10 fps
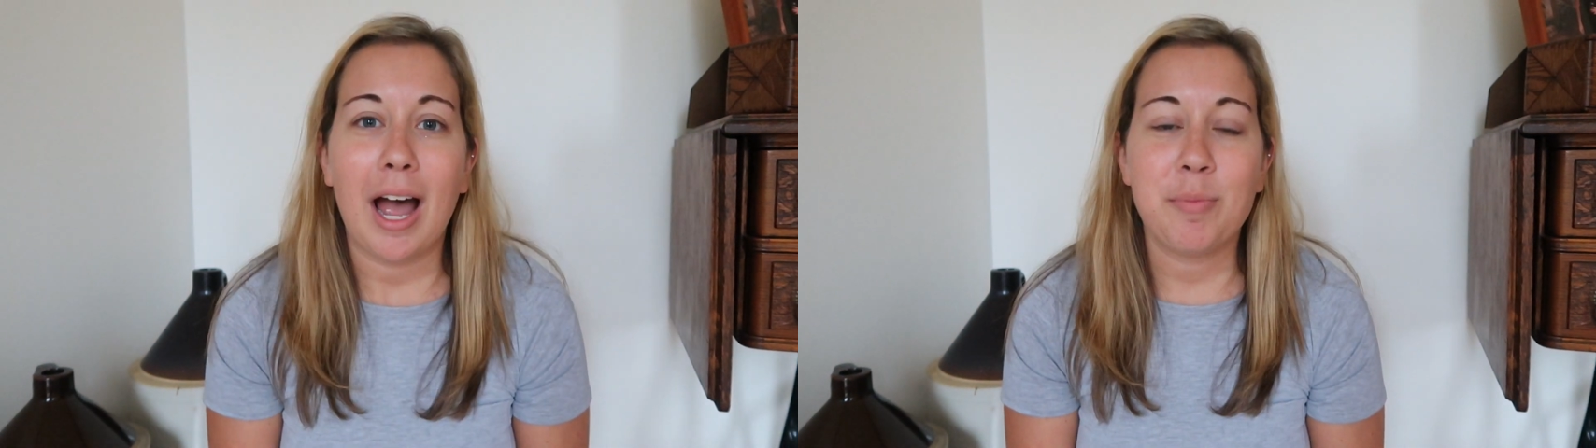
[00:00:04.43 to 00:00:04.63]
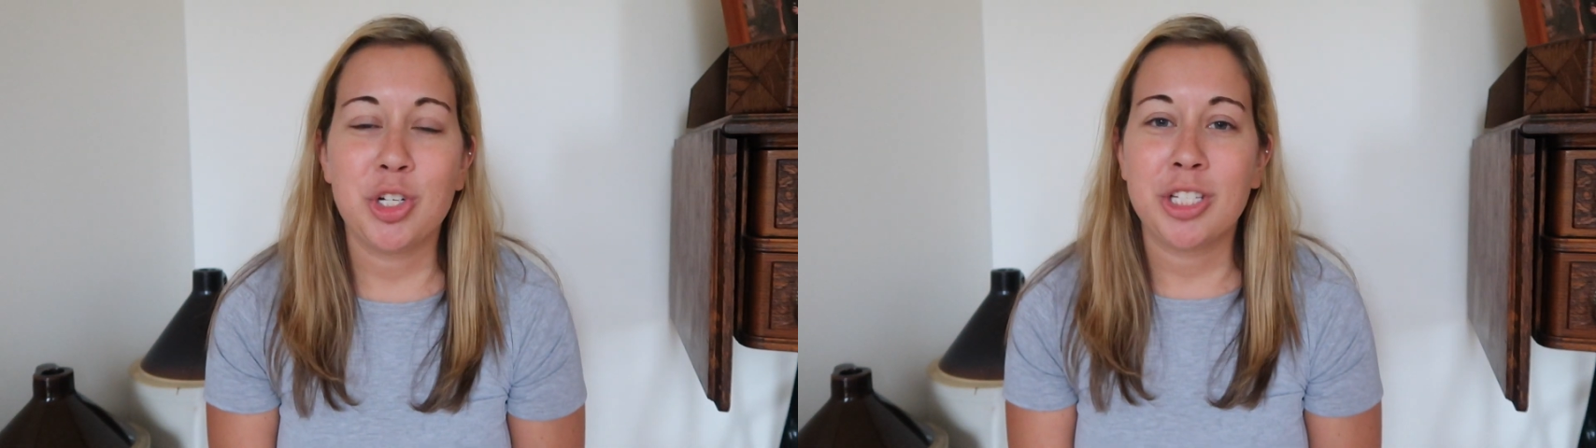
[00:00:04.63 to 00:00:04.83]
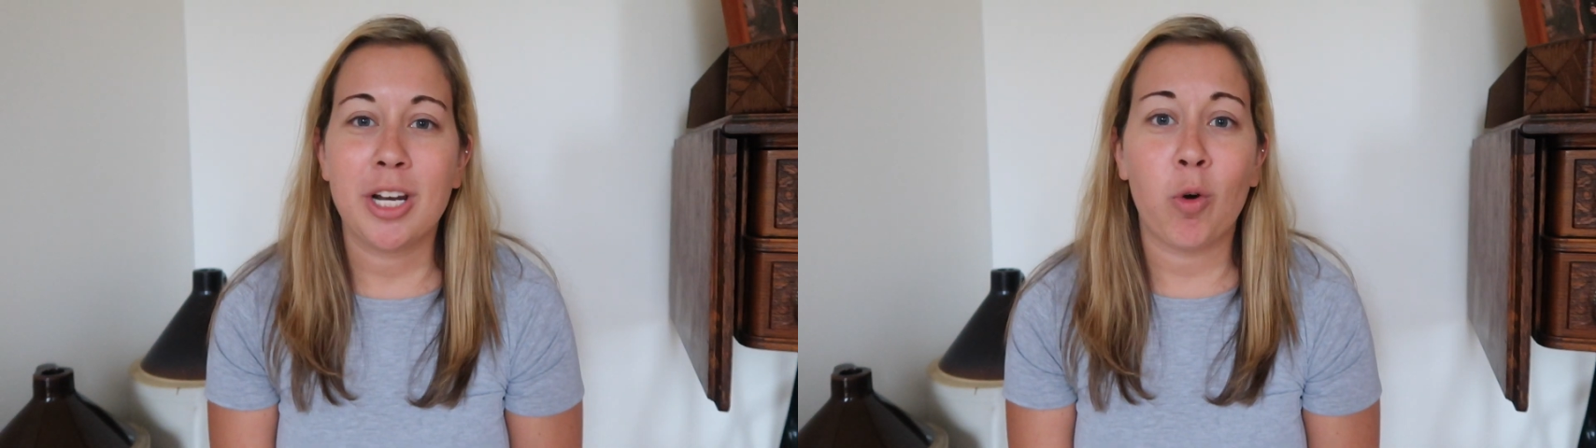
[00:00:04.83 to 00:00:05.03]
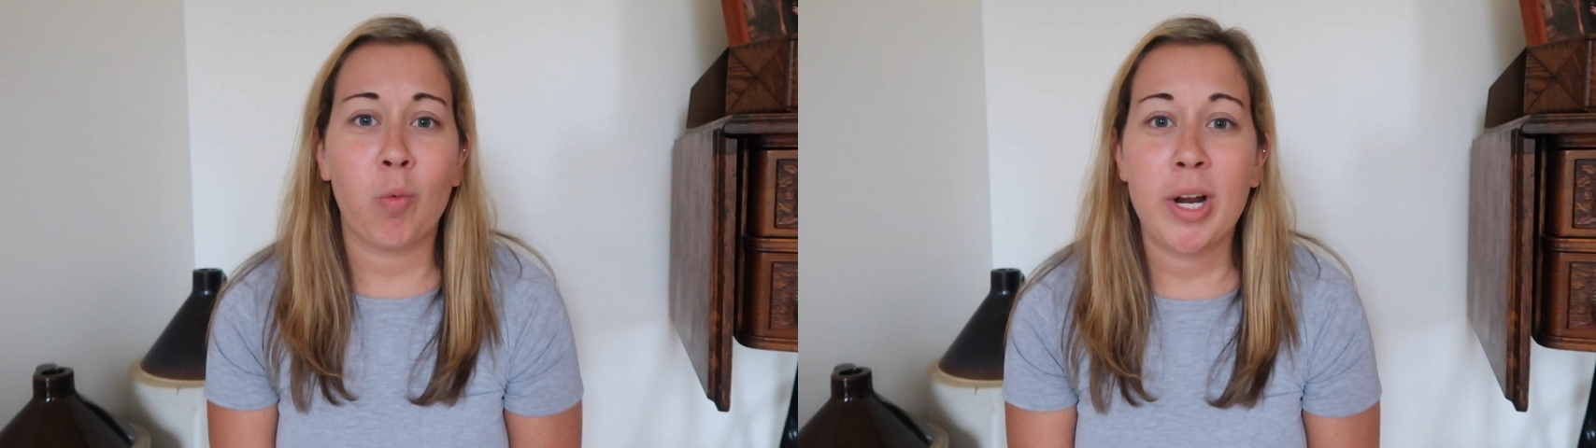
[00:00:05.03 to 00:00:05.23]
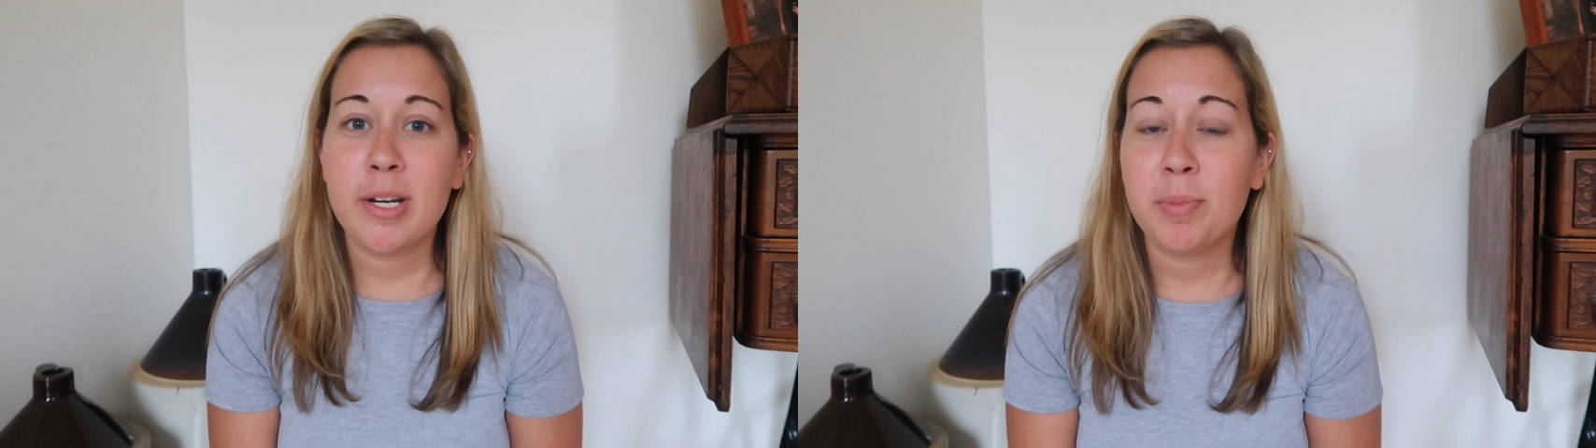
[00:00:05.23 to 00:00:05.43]
I'm just in a
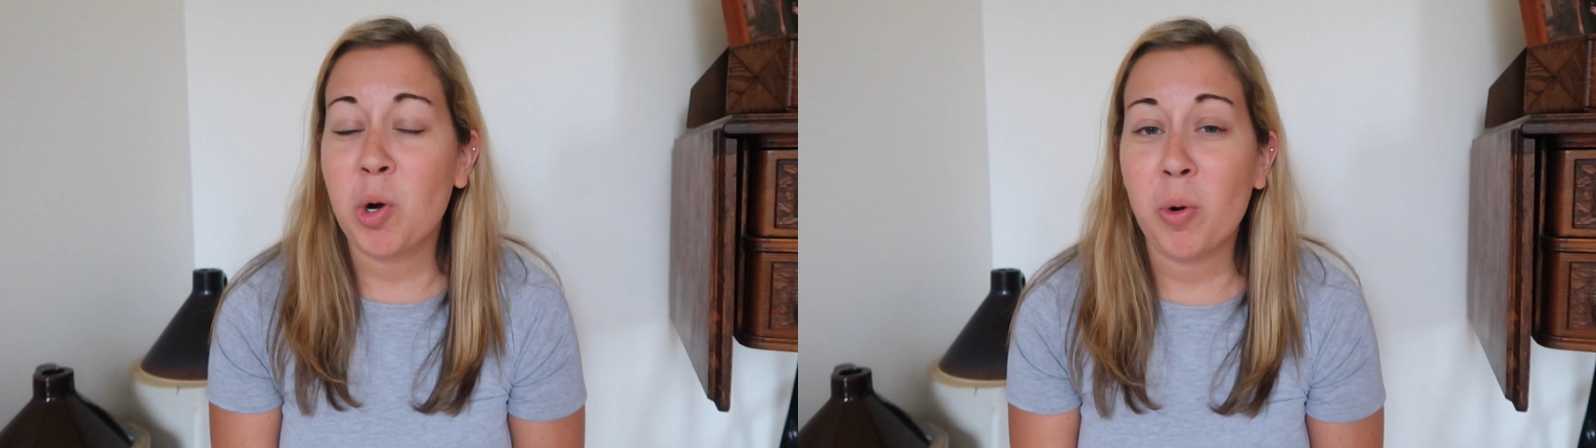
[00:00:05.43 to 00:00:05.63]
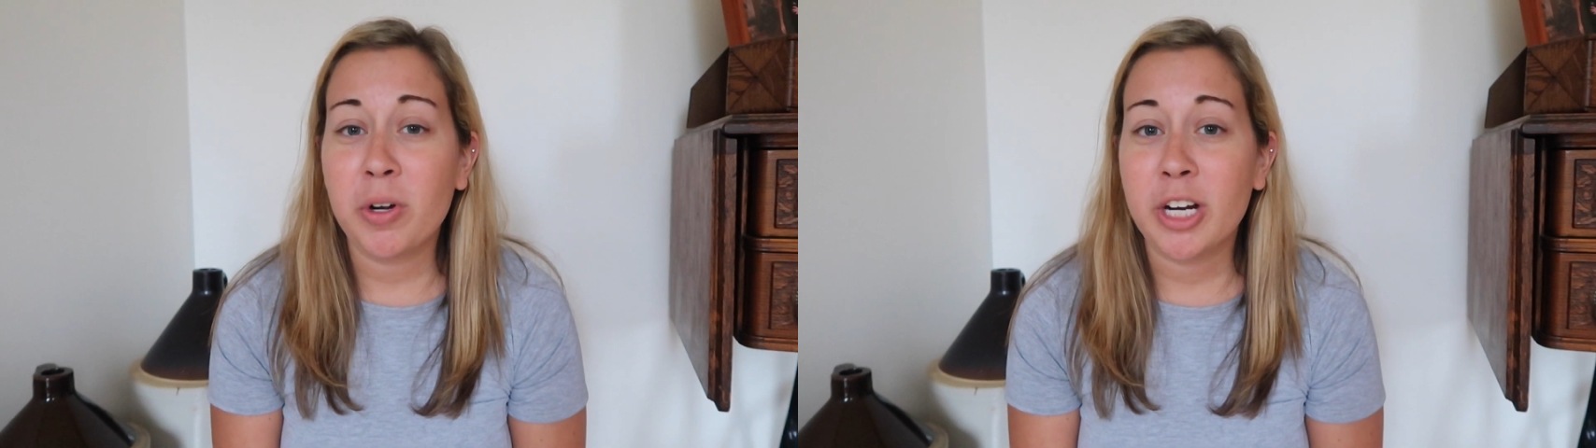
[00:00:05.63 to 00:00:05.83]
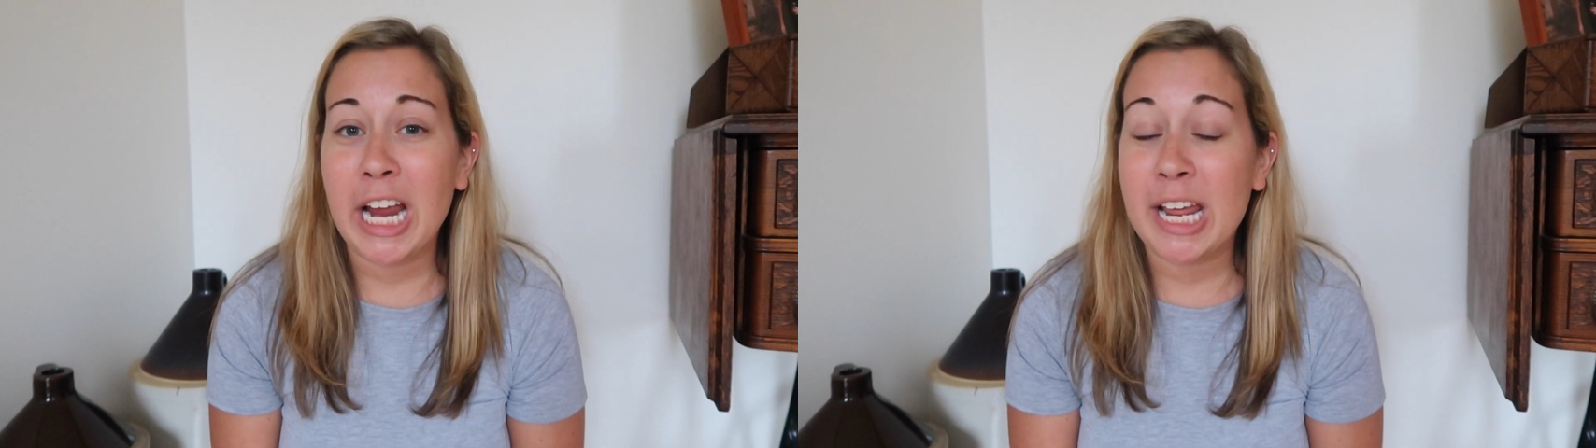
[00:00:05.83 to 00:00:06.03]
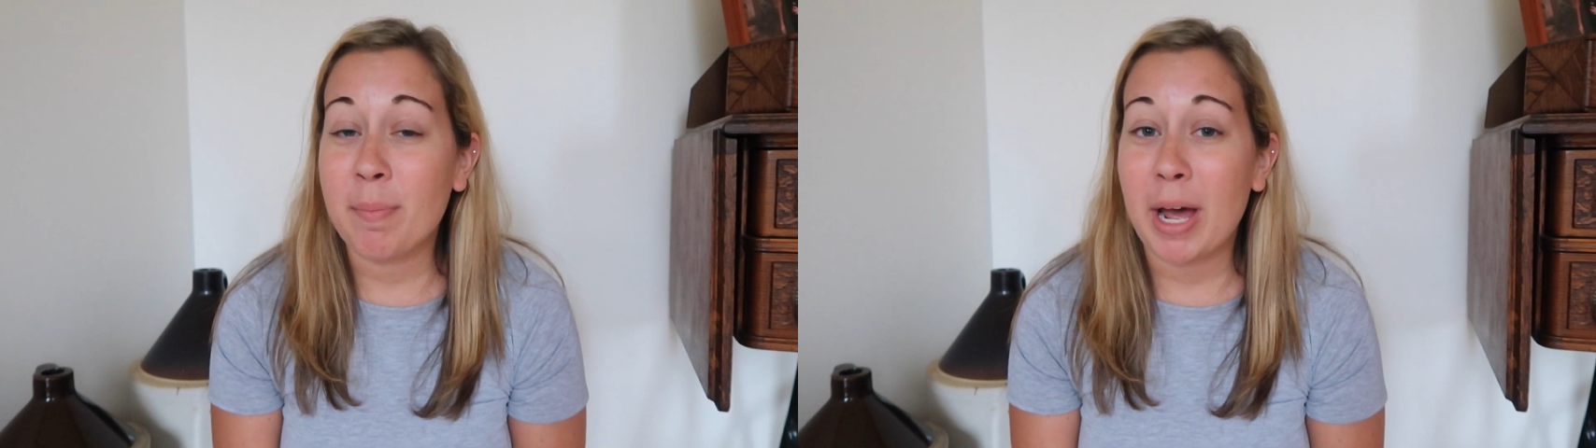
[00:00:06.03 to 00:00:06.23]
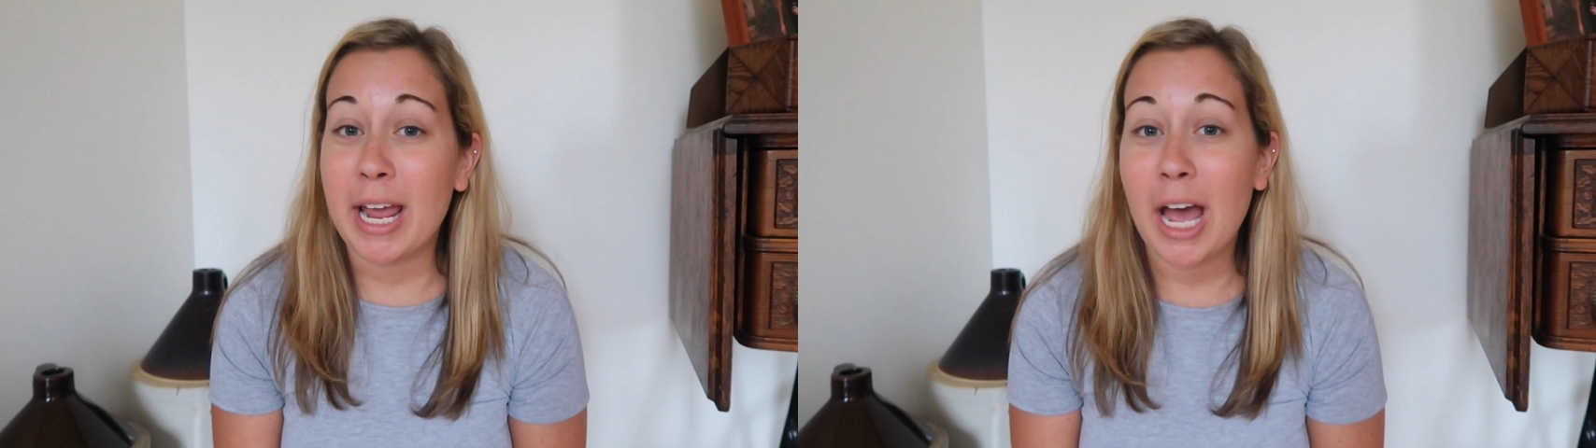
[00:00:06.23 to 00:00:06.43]
random corner in my